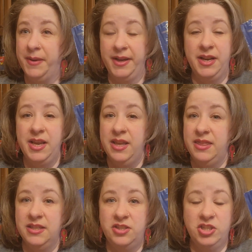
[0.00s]
But
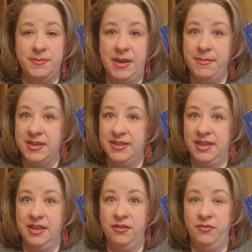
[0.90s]
this just made my
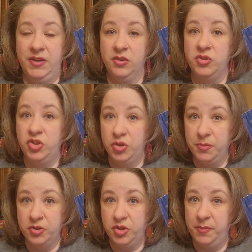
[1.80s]
skin feel
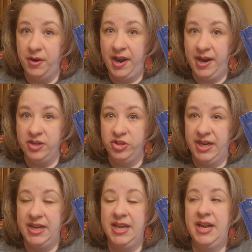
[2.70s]
super
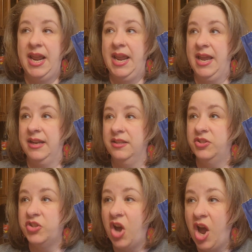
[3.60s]
hydrated and
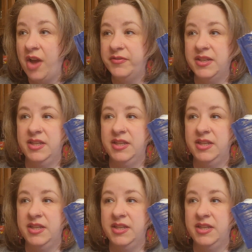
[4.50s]
soft,